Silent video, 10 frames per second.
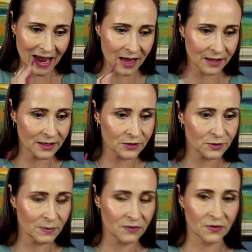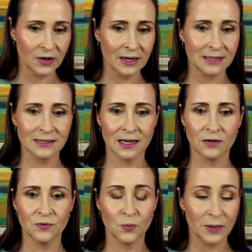I think this would be a very nice
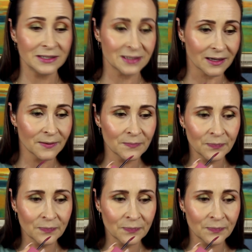color for winter.